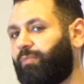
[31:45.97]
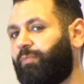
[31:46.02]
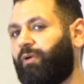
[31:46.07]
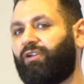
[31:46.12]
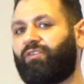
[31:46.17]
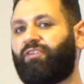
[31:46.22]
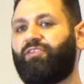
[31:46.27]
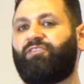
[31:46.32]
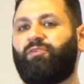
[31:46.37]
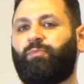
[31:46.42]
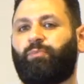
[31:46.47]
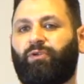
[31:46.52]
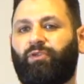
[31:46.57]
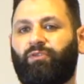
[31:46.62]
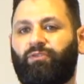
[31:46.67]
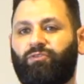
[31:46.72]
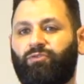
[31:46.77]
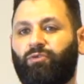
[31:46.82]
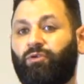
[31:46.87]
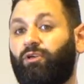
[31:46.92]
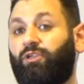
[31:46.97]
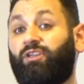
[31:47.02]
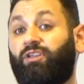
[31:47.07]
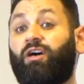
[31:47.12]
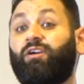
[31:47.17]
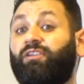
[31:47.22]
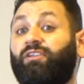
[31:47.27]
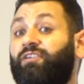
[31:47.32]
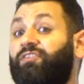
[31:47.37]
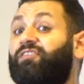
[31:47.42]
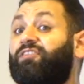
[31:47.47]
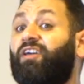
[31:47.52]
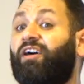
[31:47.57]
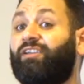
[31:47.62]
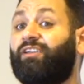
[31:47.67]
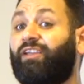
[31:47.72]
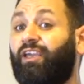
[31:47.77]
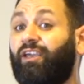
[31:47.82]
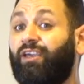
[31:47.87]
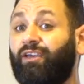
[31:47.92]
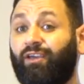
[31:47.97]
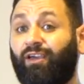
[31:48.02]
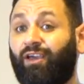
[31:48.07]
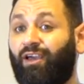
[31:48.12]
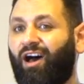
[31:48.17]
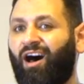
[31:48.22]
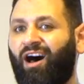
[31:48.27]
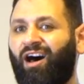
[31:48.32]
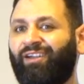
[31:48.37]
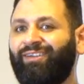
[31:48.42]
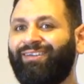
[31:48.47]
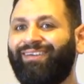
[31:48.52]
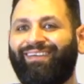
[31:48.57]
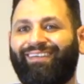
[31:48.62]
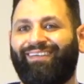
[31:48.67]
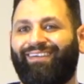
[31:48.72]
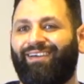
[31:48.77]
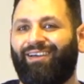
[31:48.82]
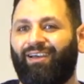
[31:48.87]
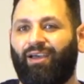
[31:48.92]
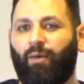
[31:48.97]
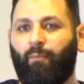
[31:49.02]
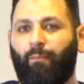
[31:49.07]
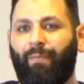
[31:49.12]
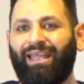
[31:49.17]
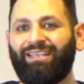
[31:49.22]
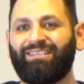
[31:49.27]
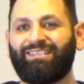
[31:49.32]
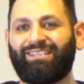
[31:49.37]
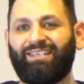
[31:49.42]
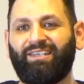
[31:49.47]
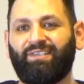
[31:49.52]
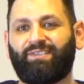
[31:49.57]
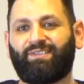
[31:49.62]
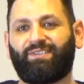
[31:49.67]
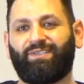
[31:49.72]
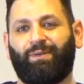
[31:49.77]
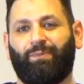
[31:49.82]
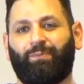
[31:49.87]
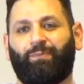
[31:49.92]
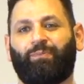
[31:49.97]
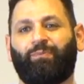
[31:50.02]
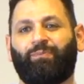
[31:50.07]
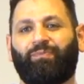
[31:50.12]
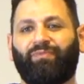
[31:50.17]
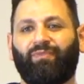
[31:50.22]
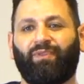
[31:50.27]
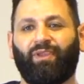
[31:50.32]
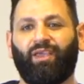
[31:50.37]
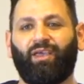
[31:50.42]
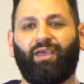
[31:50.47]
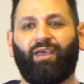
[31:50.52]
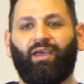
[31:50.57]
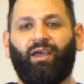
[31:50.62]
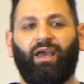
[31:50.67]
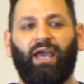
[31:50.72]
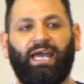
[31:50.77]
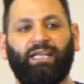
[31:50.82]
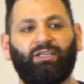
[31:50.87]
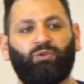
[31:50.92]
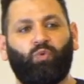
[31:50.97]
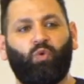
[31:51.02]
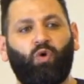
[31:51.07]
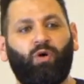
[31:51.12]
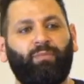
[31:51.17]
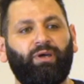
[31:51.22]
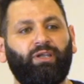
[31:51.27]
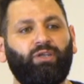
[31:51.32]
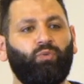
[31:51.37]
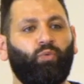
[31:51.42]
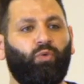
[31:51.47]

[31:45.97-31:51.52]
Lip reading: participants to conduct a study on menses. And women